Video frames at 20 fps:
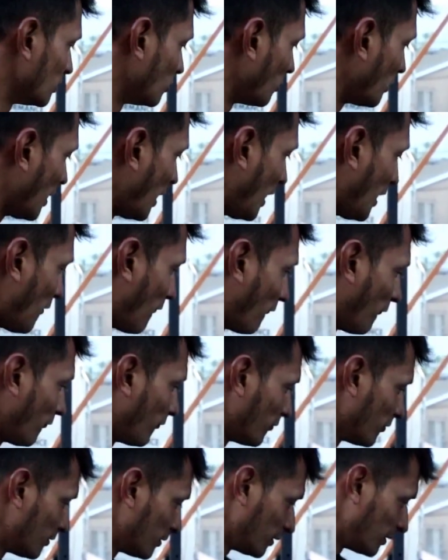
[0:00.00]
We have
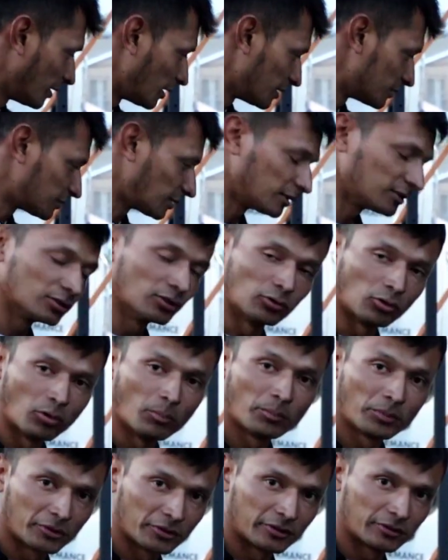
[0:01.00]
this engine
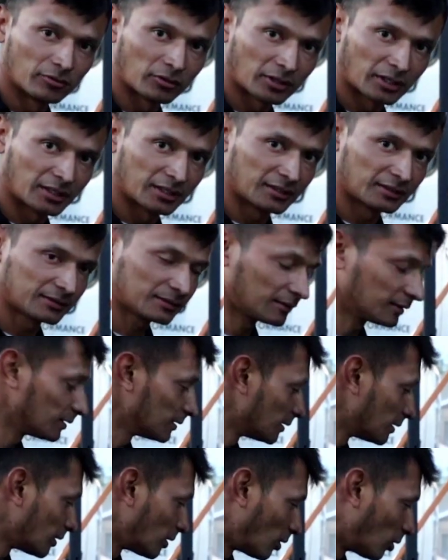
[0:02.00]
computer located
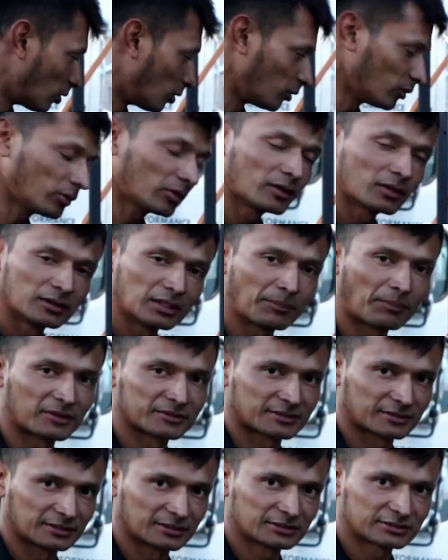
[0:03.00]
on the
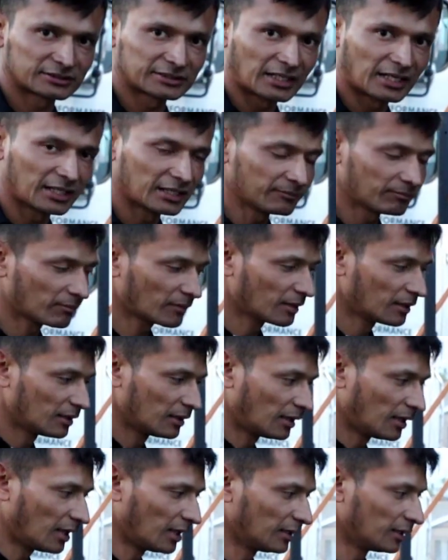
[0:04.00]
passenger side,
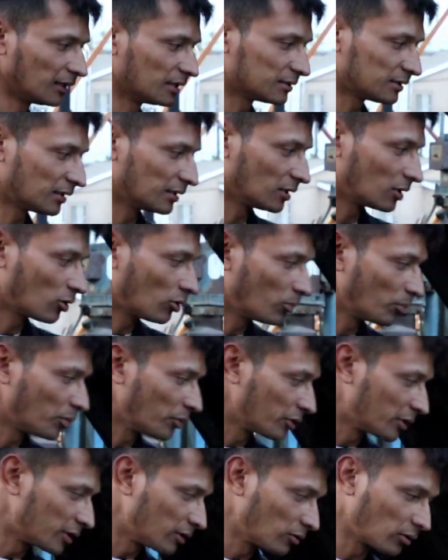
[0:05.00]
and this engine
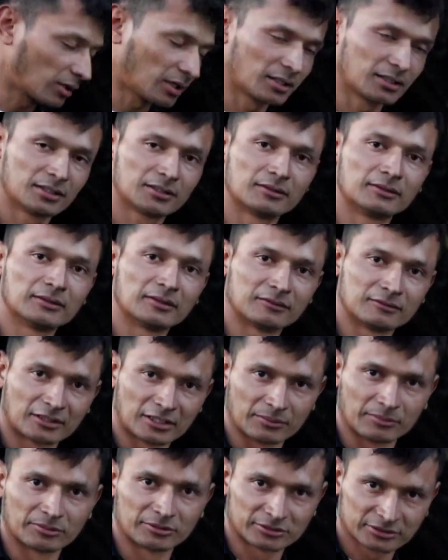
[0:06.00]
computer located on the
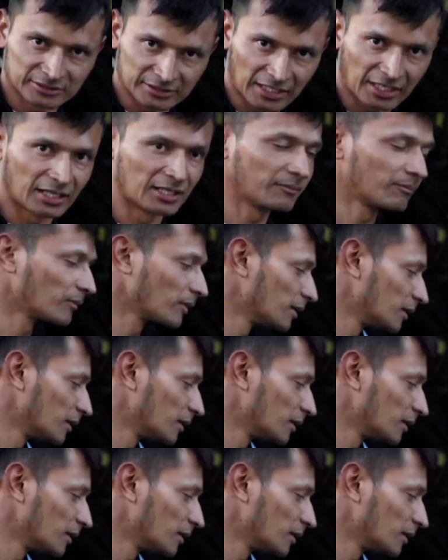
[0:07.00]
driver's side.